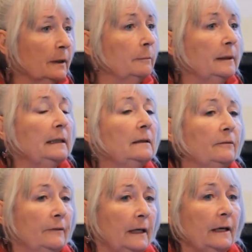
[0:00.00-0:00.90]
but
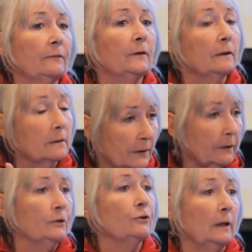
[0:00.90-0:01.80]
completely forget that
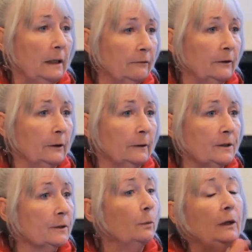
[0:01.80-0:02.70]
there are drilling fluids.